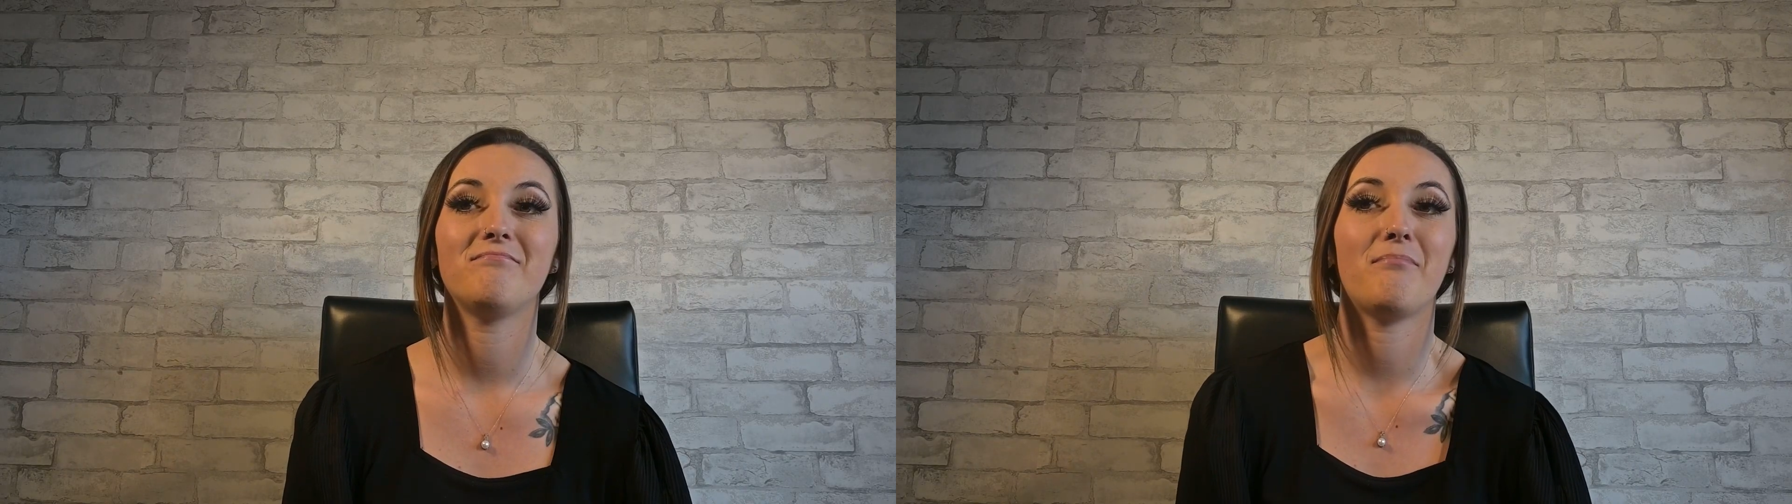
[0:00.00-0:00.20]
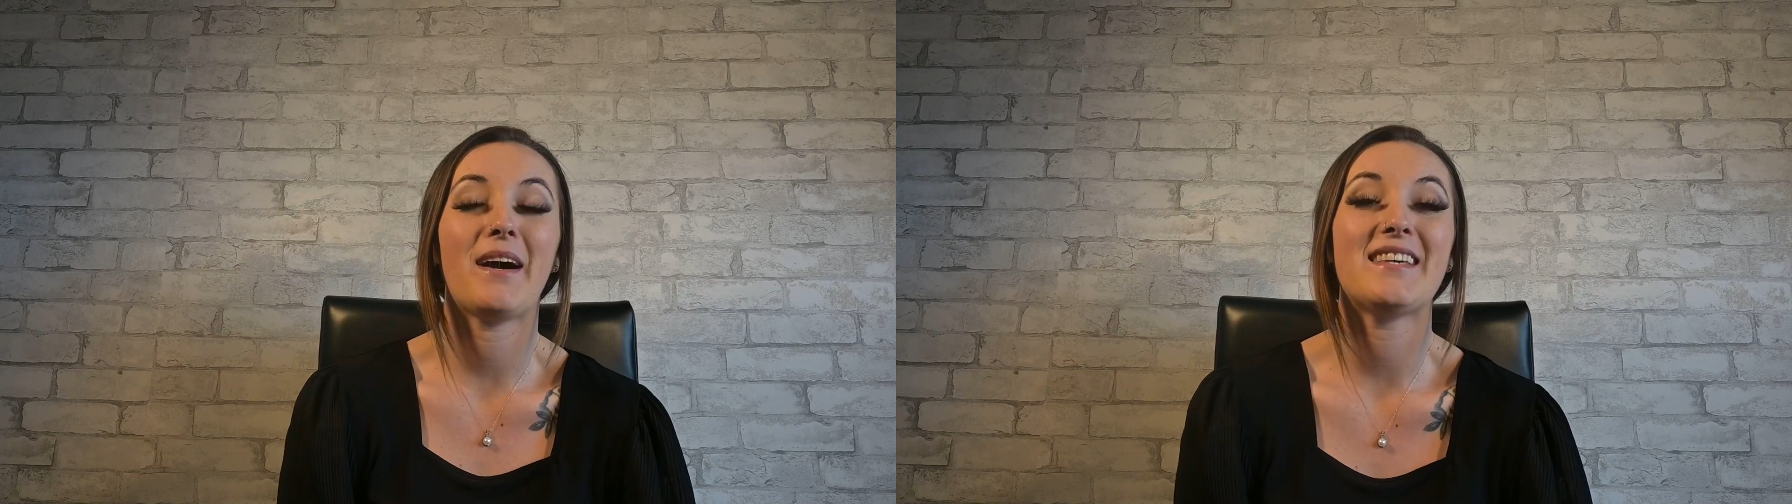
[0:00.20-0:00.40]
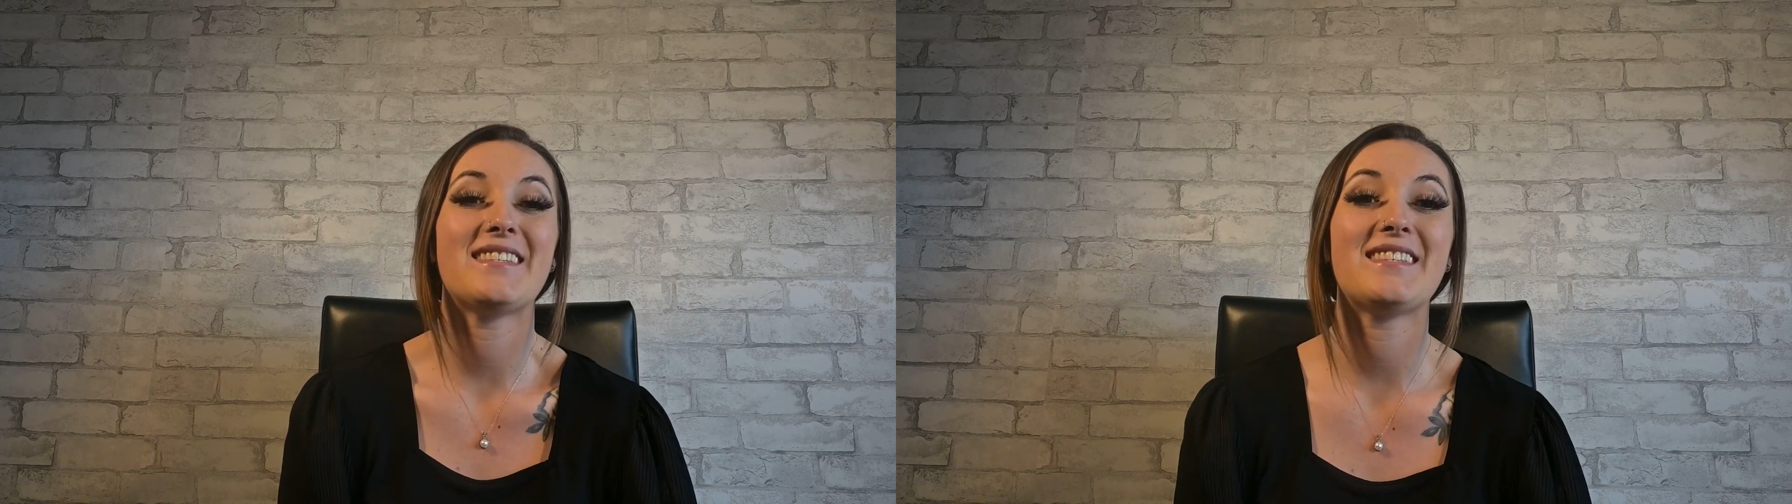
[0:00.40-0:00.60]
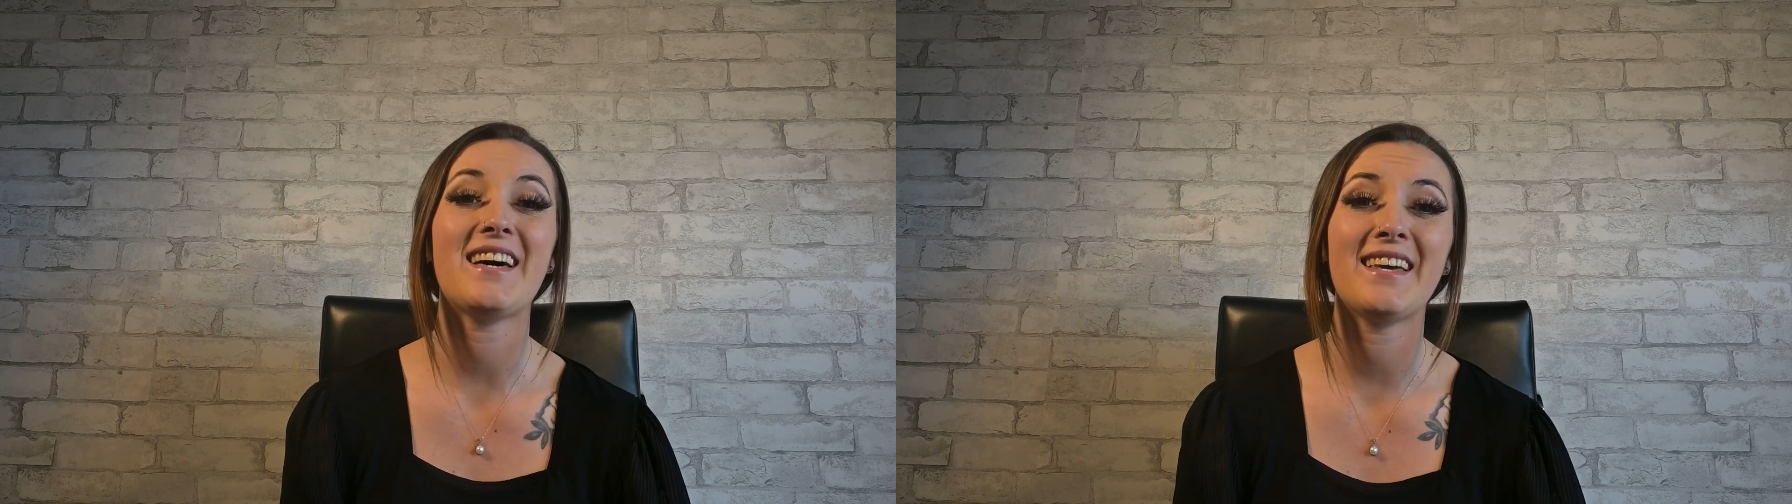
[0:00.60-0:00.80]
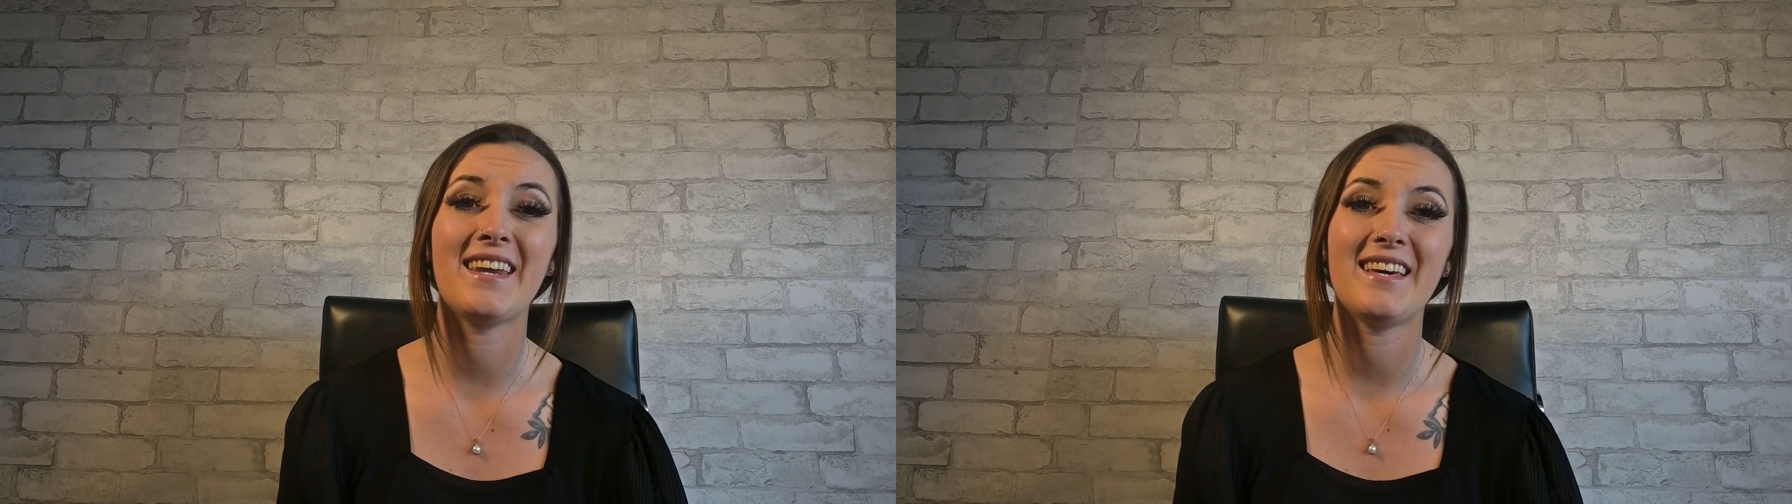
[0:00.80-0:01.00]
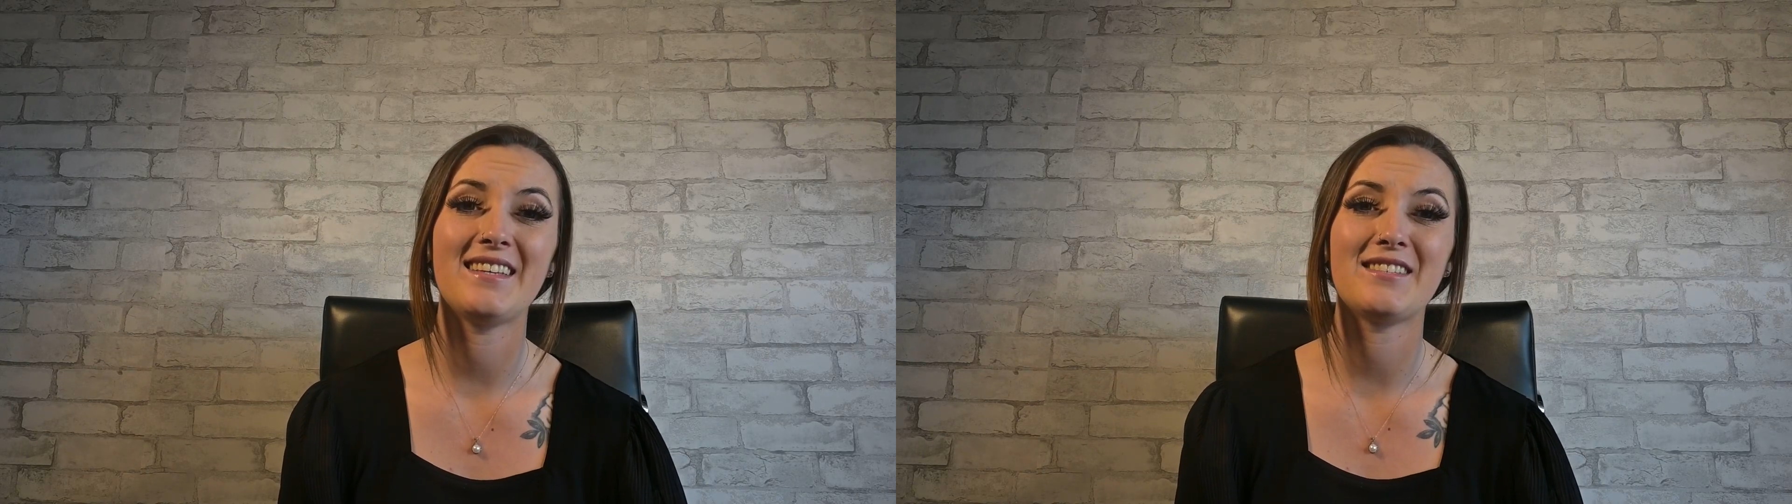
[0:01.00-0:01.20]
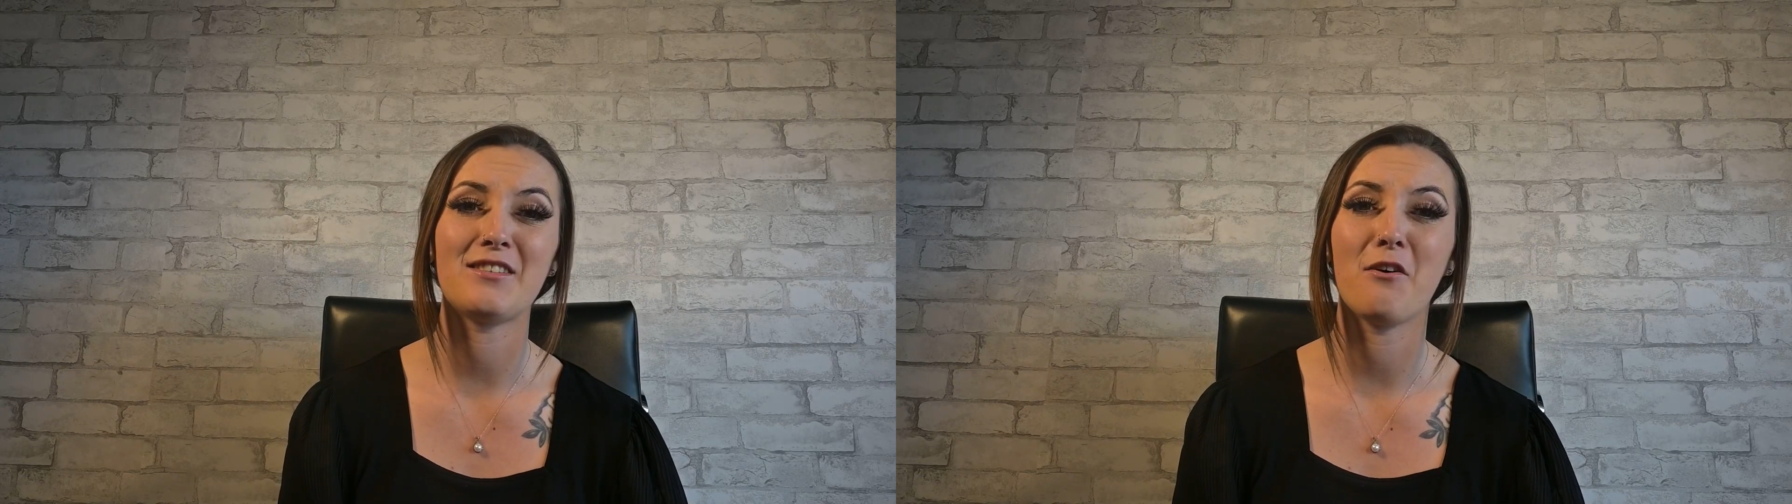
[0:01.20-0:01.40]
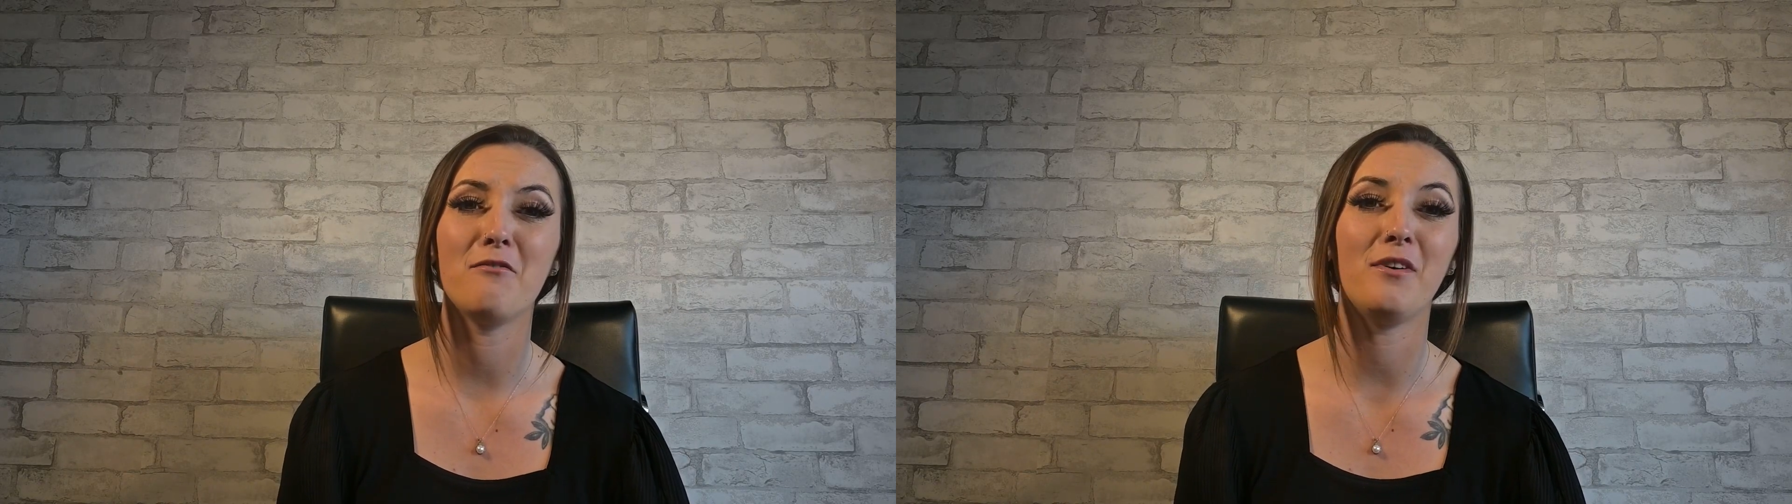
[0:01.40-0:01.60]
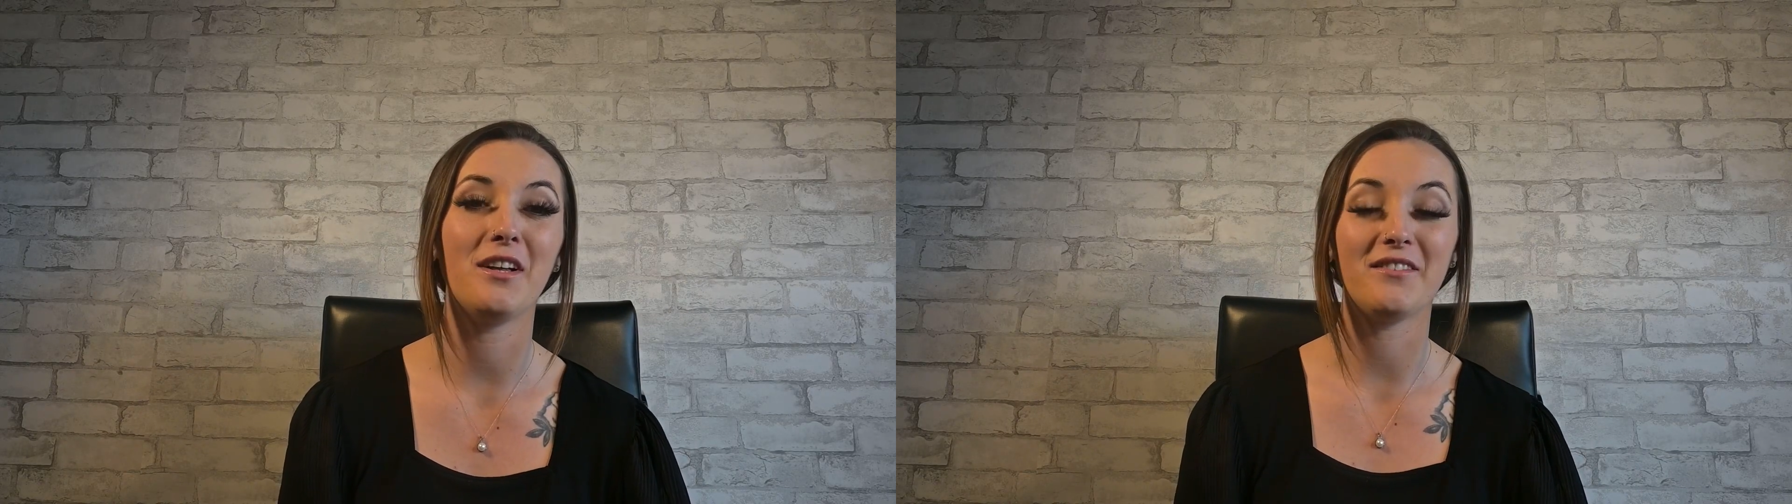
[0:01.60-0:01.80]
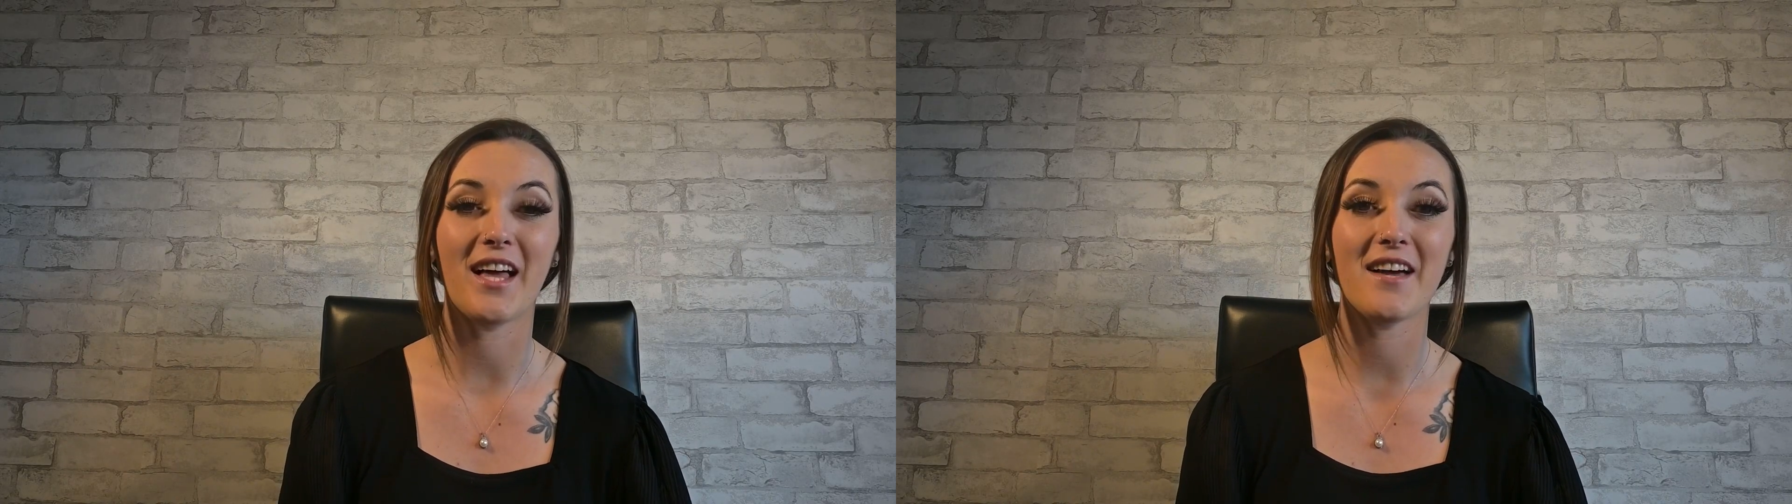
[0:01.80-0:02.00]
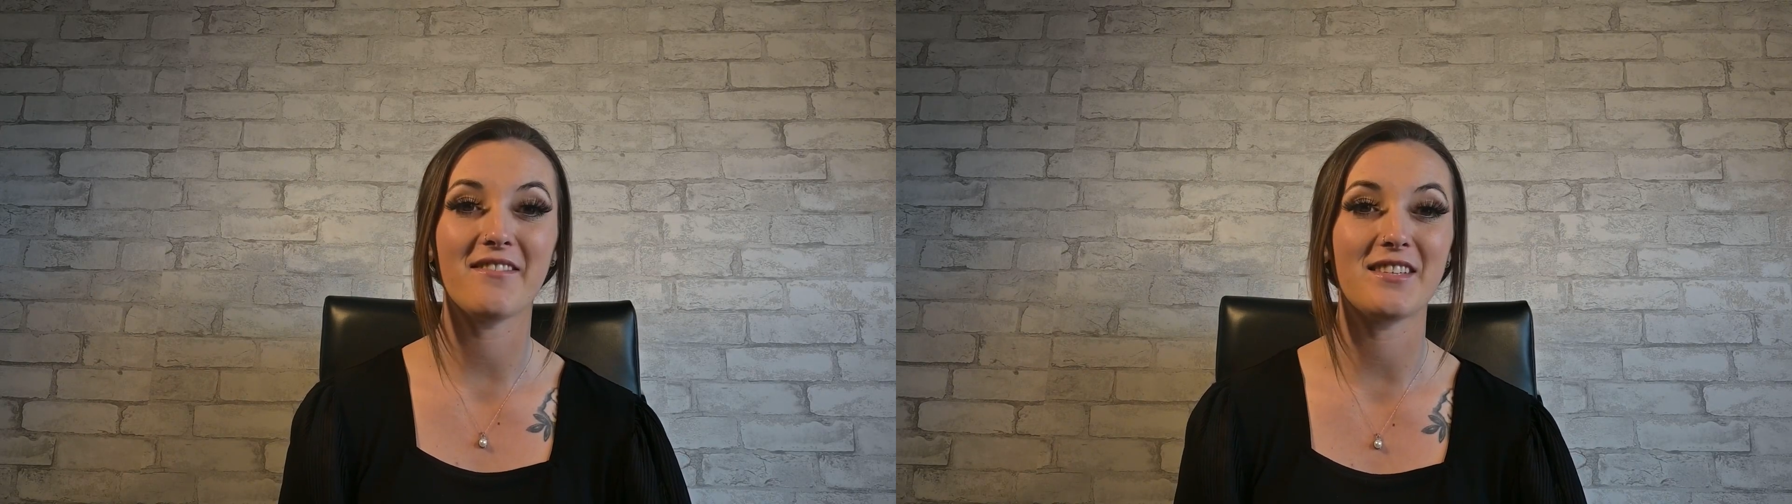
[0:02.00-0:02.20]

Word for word: my son is so full of life